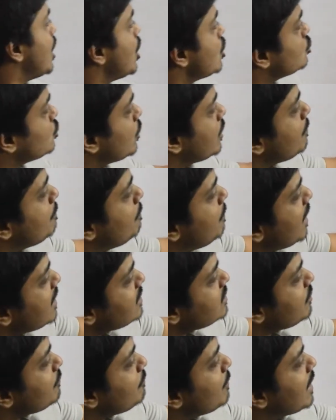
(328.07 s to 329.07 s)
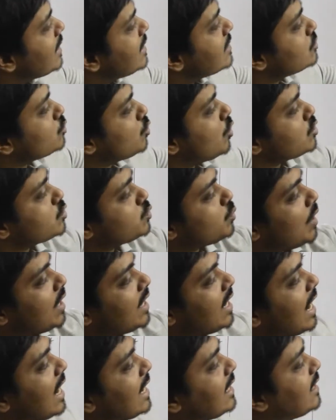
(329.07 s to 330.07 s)
So in place of minus cos
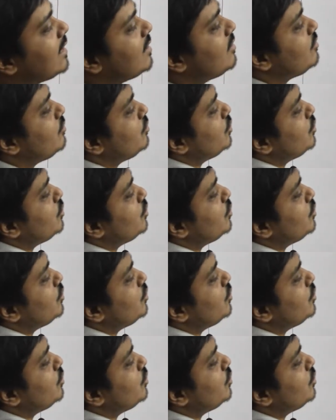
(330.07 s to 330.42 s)
y, I can